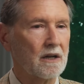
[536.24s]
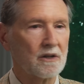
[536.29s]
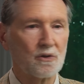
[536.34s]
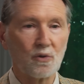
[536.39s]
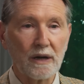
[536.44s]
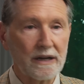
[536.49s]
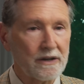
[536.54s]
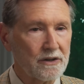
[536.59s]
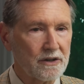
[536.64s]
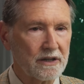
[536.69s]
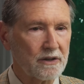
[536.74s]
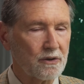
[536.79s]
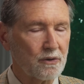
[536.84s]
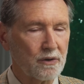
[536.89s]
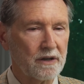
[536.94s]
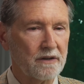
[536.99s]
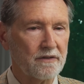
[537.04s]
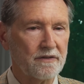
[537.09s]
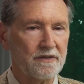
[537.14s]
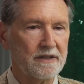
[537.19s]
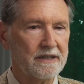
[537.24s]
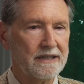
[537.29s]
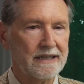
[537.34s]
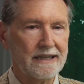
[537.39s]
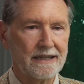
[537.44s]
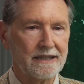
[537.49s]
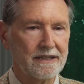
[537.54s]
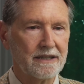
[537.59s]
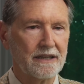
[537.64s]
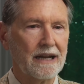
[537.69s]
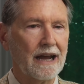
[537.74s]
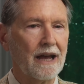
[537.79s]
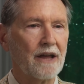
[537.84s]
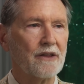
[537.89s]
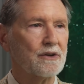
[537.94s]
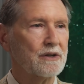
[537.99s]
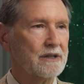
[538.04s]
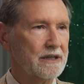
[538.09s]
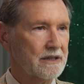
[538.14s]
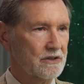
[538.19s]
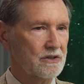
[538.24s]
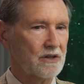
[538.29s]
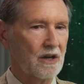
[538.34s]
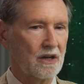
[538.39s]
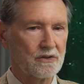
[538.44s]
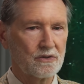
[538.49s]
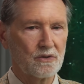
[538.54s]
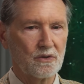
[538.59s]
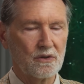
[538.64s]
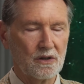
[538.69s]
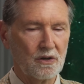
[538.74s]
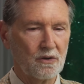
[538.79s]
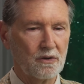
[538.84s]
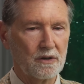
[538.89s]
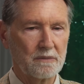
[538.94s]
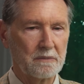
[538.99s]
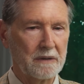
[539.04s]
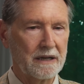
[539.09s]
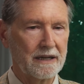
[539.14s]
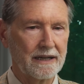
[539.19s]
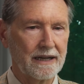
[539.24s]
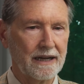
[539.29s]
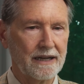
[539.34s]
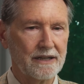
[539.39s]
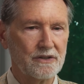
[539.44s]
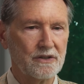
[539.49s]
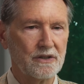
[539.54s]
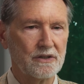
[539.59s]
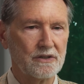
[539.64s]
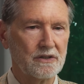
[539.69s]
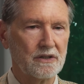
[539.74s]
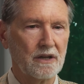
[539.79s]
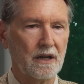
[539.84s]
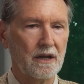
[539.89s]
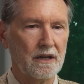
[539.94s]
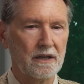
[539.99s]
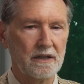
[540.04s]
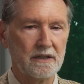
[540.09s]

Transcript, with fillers: a greater degree of fatigue than other testosterone-lowering medications.